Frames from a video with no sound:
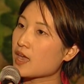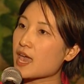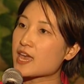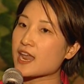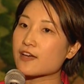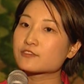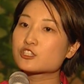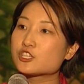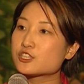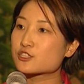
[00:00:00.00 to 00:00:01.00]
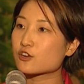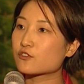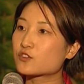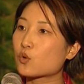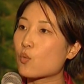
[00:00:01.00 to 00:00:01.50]
And after she
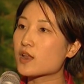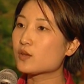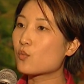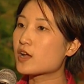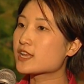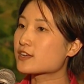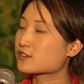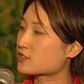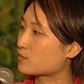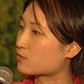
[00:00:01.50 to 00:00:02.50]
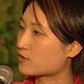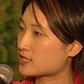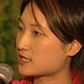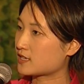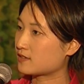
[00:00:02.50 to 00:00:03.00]
served 21 years in
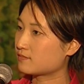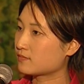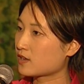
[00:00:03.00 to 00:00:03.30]
prison,